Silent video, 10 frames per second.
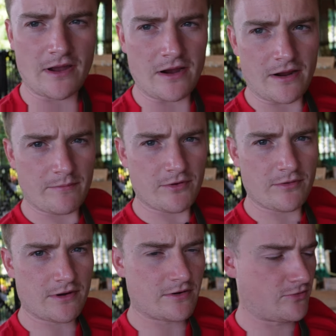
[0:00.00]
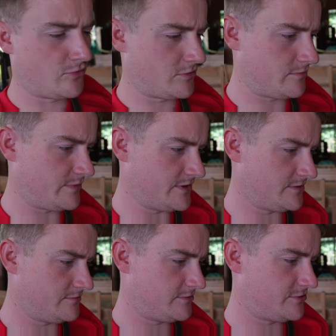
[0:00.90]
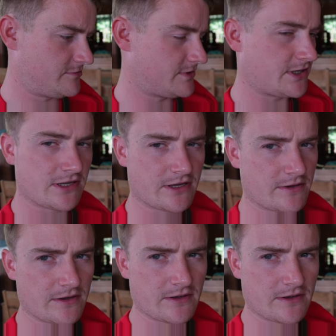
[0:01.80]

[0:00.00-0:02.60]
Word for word: I'm doing a hornbill, which is one of the,